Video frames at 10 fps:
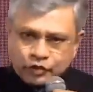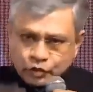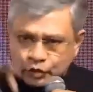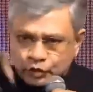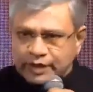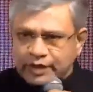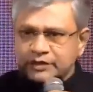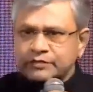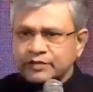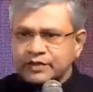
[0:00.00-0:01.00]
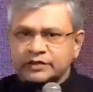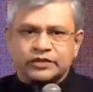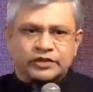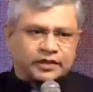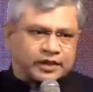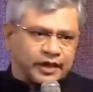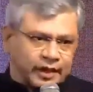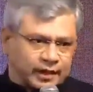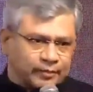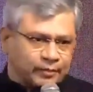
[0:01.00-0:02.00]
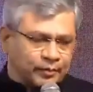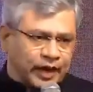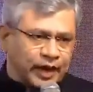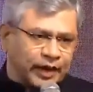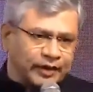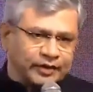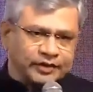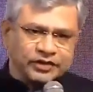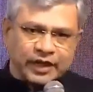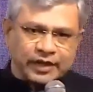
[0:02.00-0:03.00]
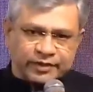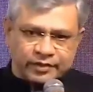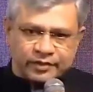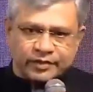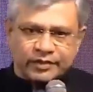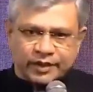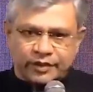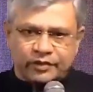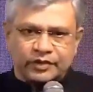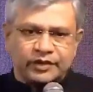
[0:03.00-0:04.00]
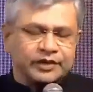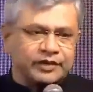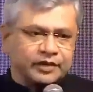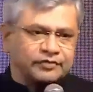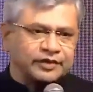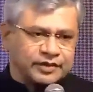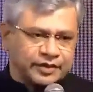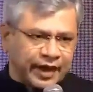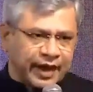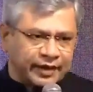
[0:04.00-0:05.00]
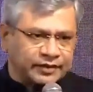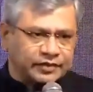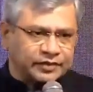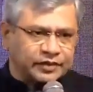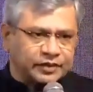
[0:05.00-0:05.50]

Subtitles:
Two trains which came and started running on the Indian Railways tracks,